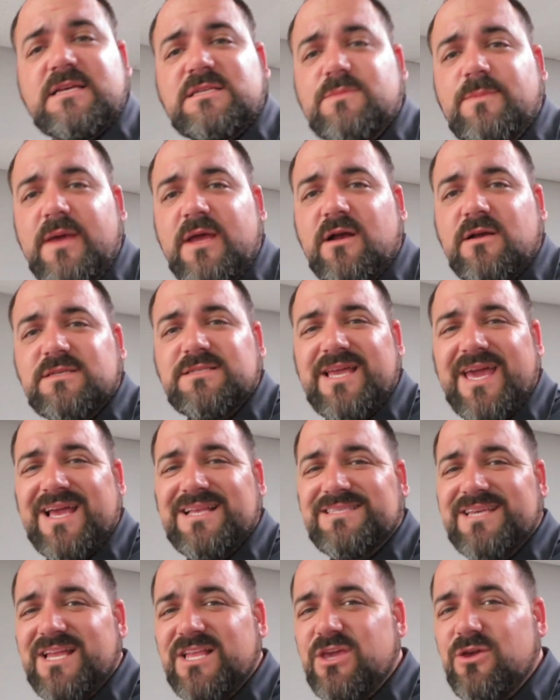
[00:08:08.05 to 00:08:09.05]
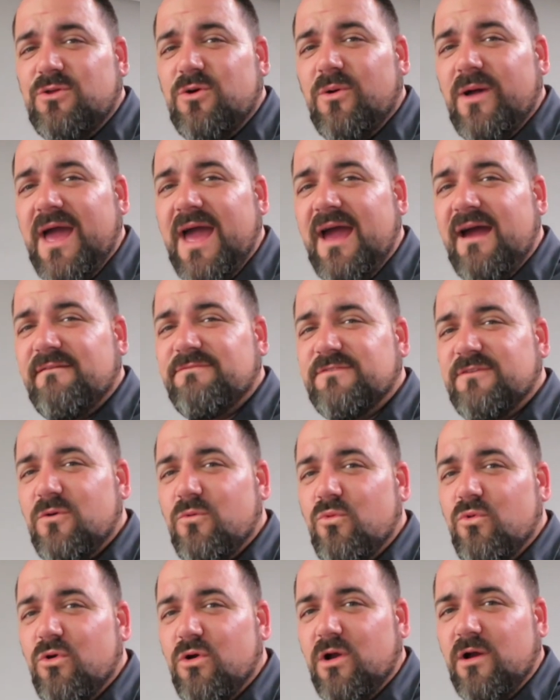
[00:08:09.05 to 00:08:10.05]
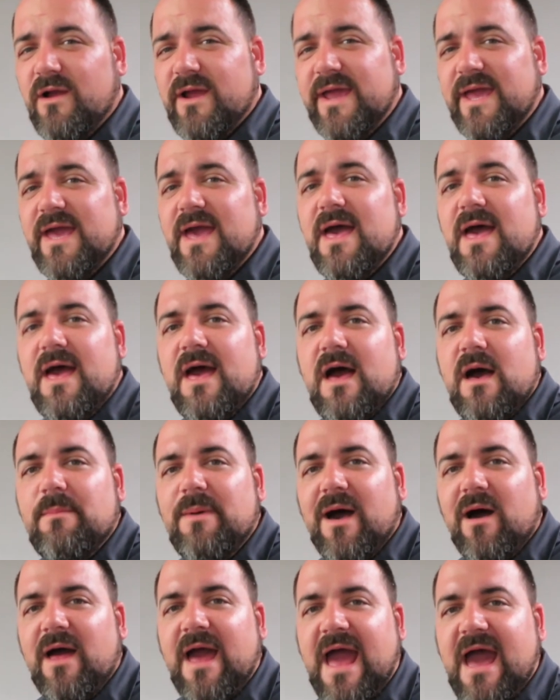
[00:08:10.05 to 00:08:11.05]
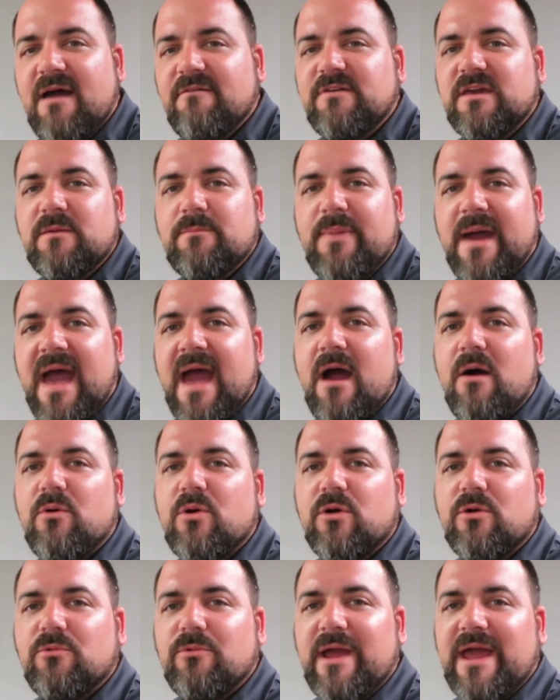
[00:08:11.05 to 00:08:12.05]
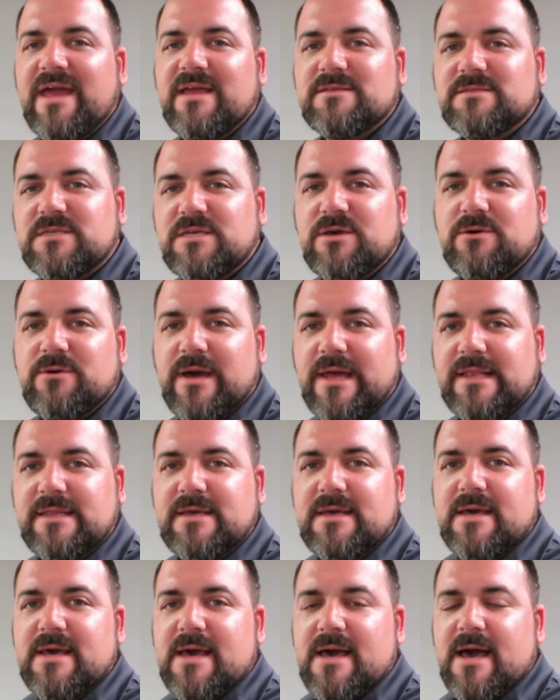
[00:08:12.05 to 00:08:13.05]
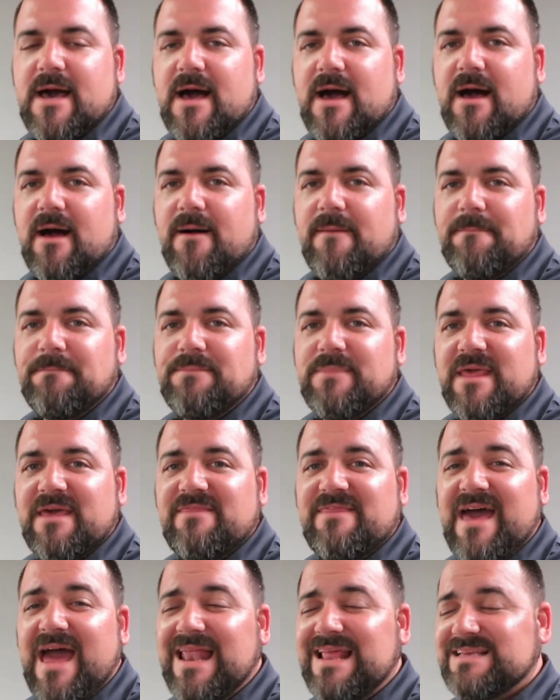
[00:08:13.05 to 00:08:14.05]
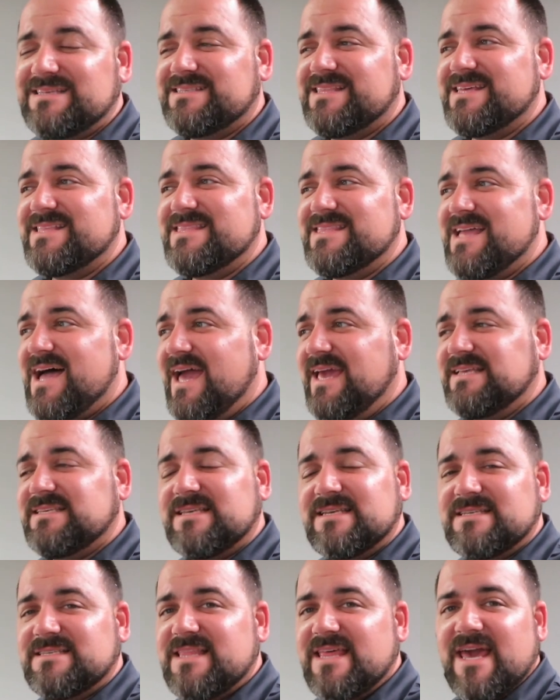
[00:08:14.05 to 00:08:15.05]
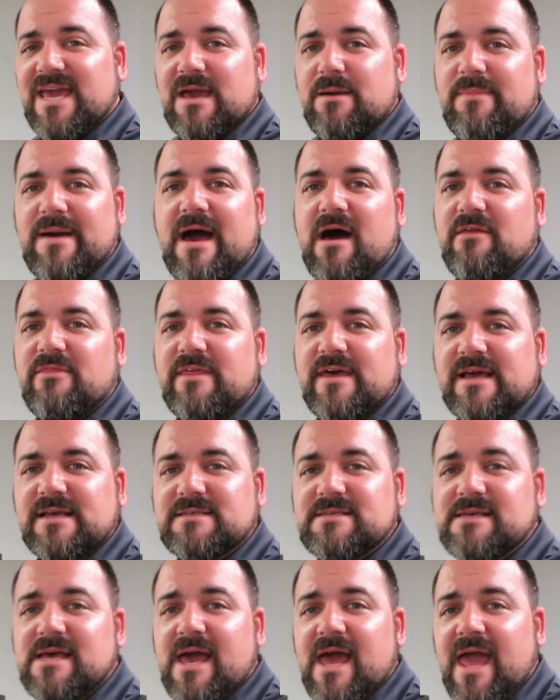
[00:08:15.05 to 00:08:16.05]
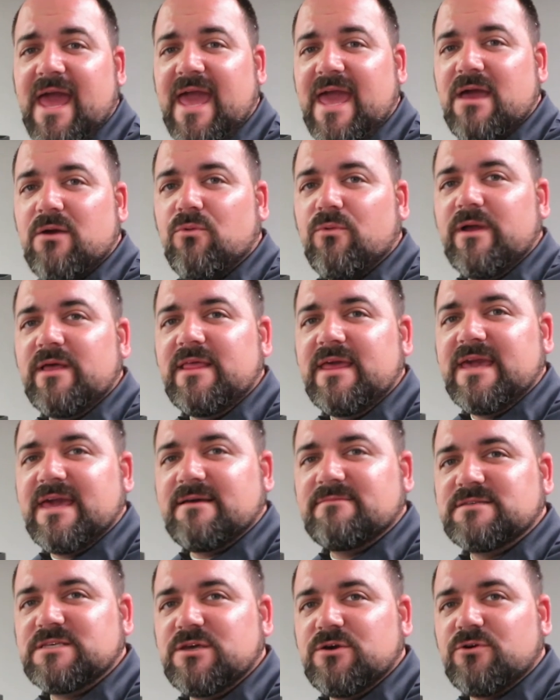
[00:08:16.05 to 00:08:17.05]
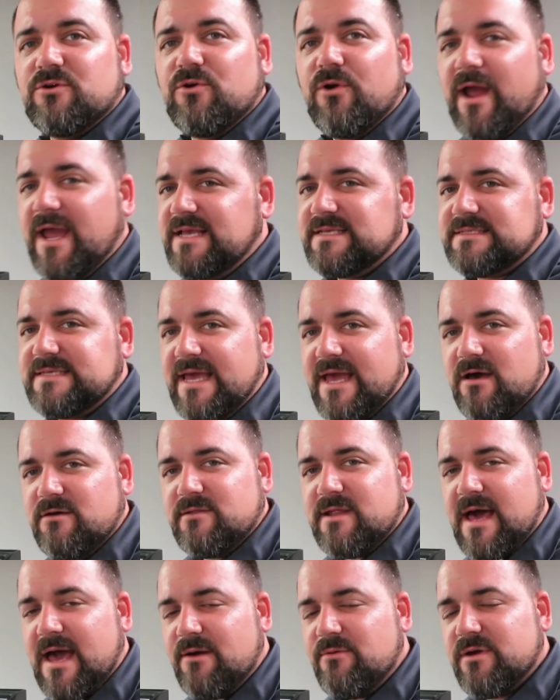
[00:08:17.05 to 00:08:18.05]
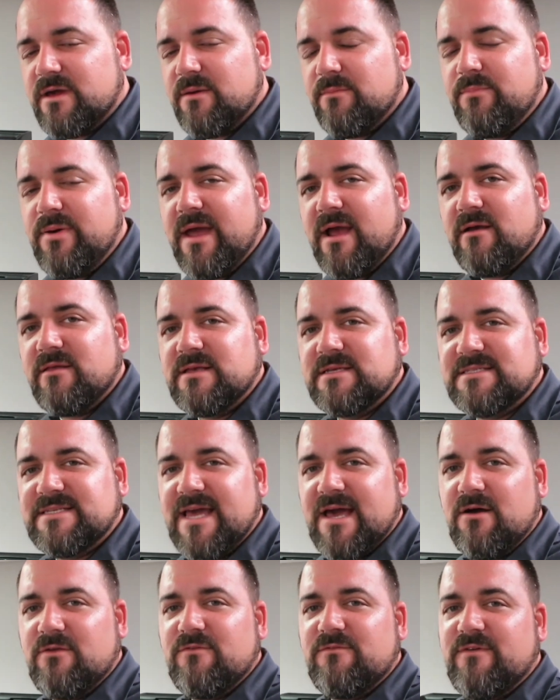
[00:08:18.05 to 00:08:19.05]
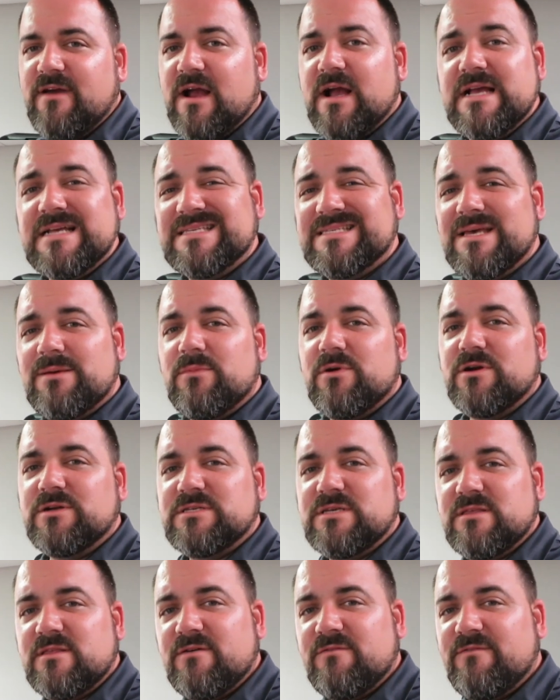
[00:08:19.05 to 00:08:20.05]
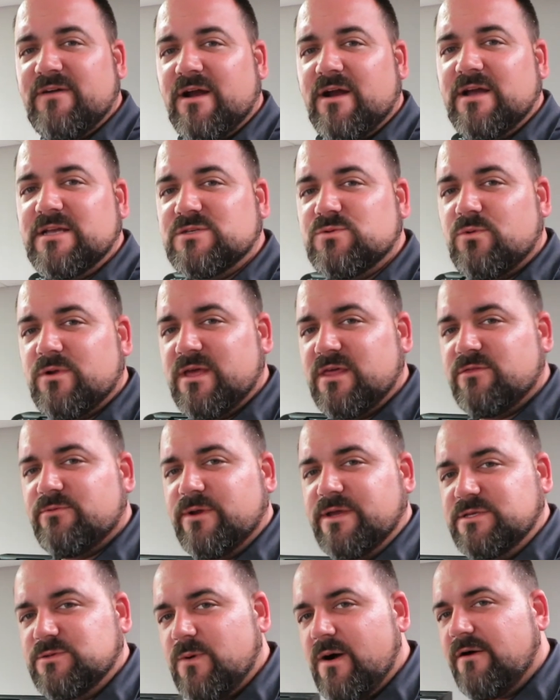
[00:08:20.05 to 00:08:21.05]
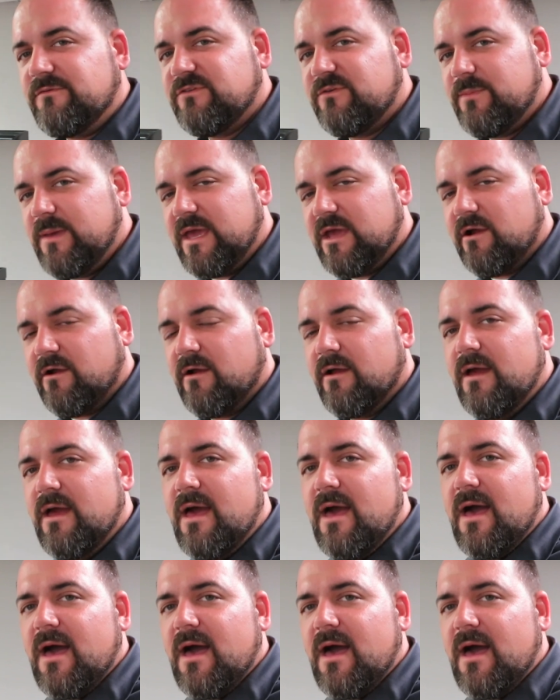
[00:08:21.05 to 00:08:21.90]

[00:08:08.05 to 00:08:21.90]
of speaker stands, and you don't have to worry about having power ran to it. That is the nicest thing about this. It really gives you great sound. I would compare the sound very similar to the very 2312 speaker.